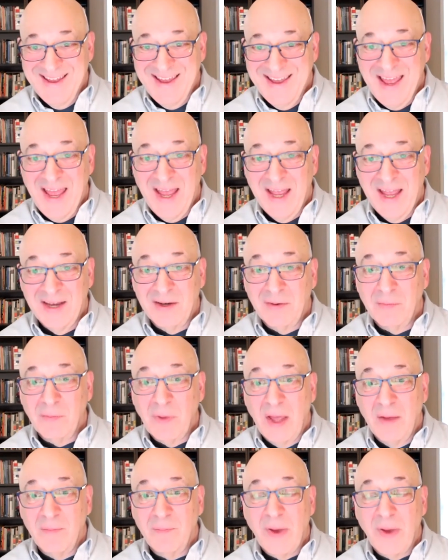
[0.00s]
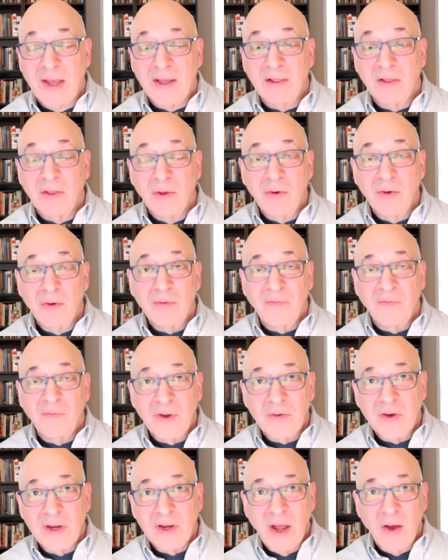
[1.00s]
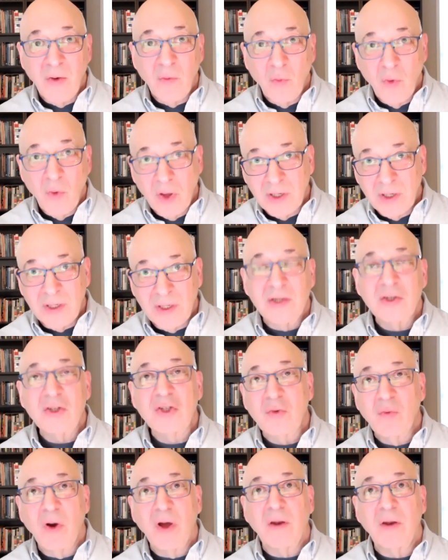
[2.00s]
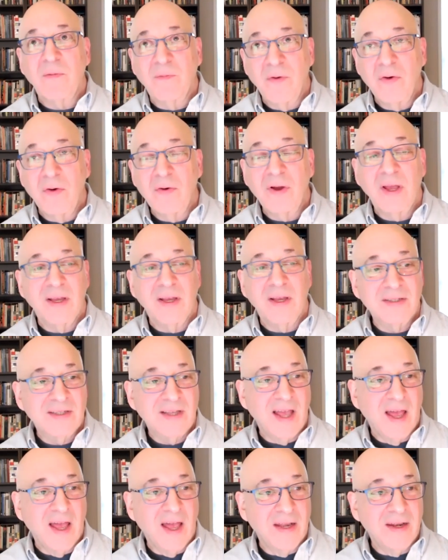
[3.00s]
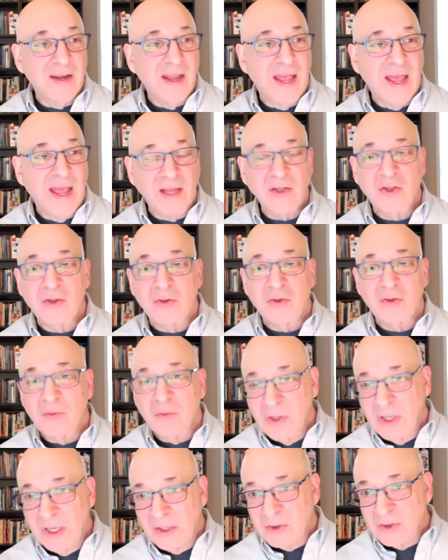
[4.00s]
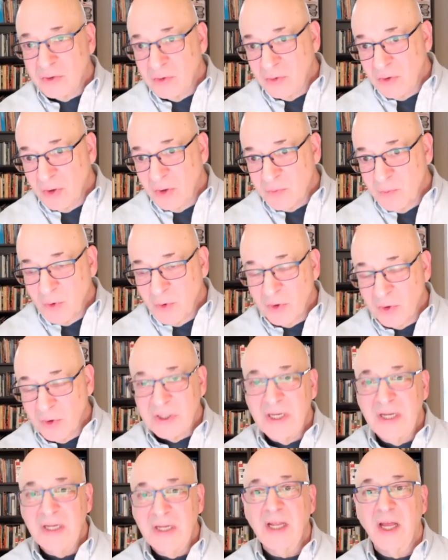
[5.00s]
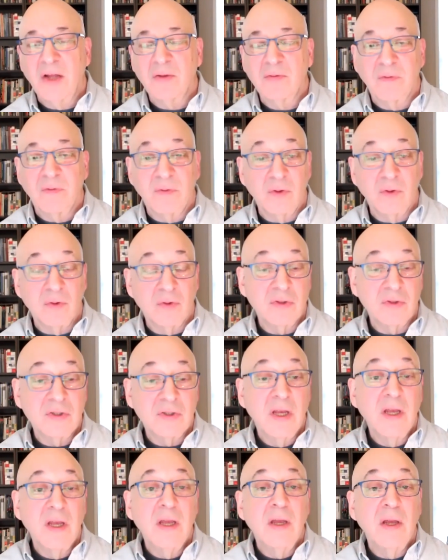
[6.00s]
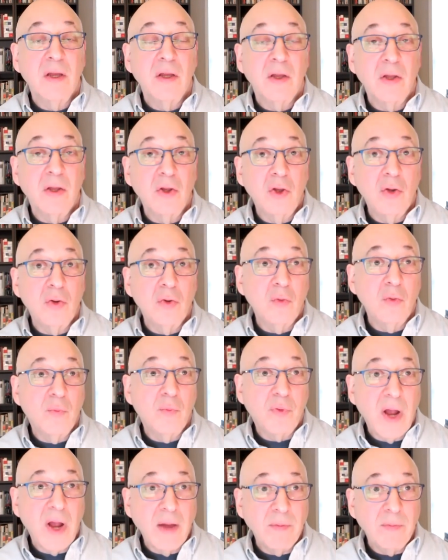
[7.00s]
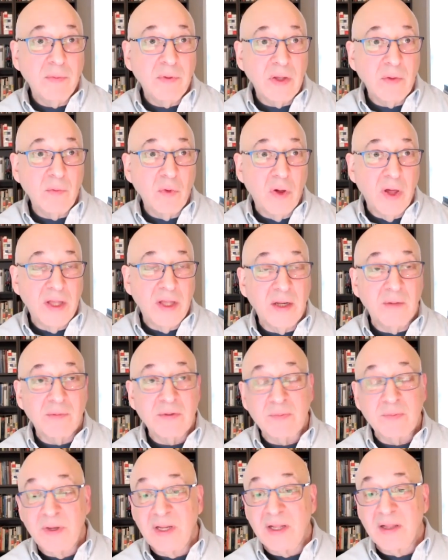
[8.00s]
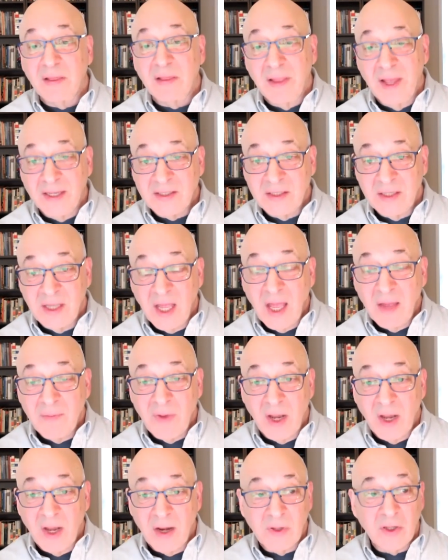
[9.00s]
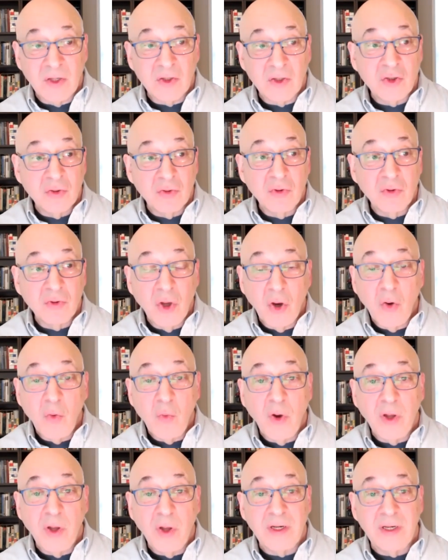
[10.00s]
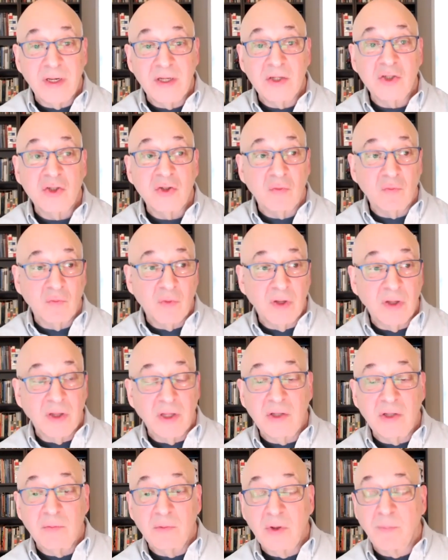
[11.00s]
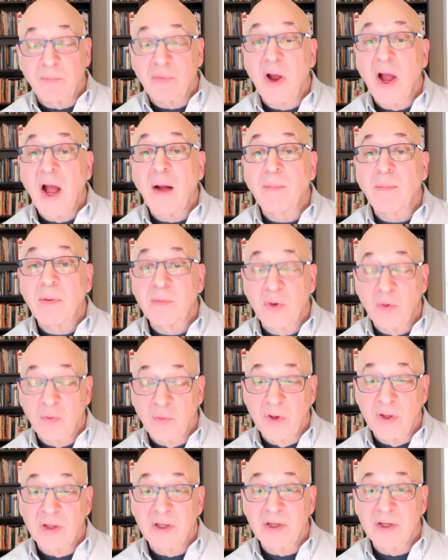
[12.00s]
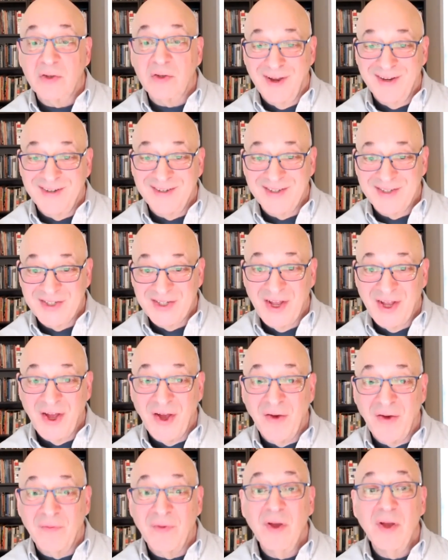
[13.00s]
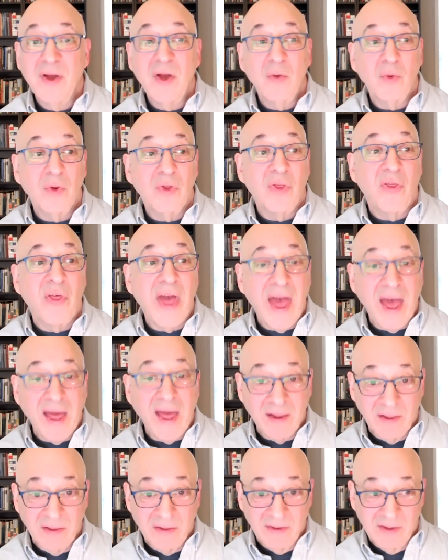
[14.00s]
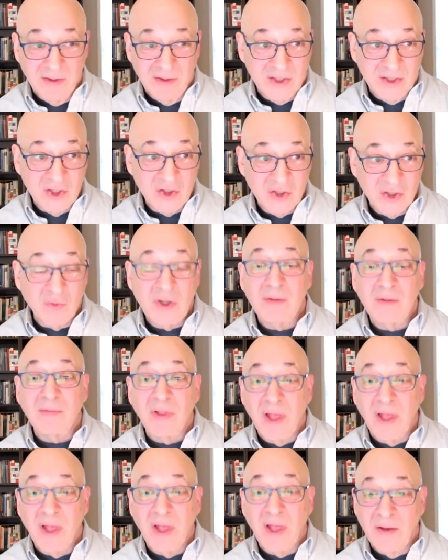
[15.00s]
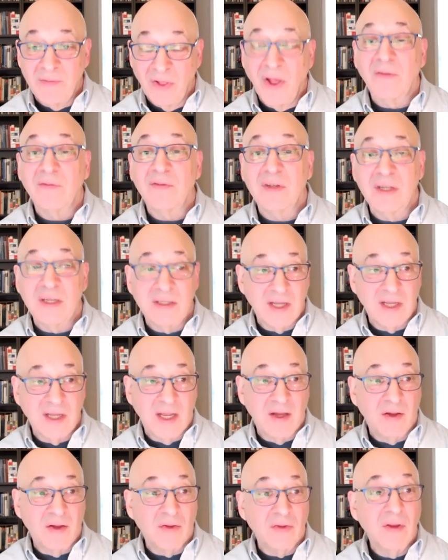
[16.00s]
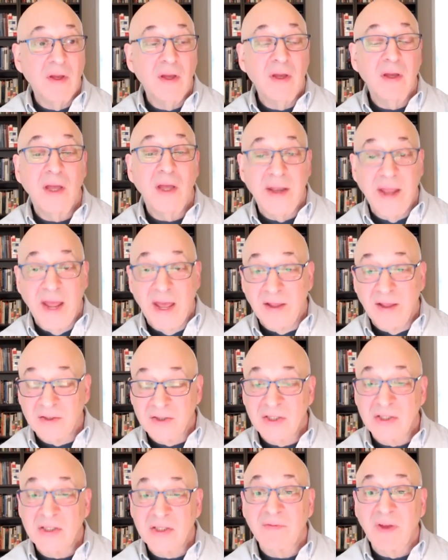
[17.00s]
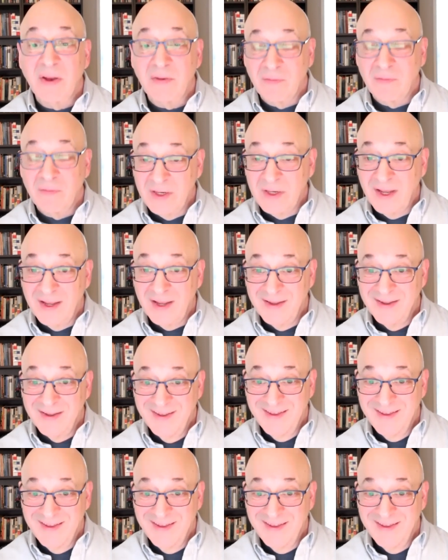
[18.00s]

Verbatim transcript: And, and by lear- figuring out what it is you want to focus on as you as you do those more detailed reviews, you probably will up spending less time on it because you'll know what it is you're really the problem you're really trying to solve with that extreme level of detailed analysis of every day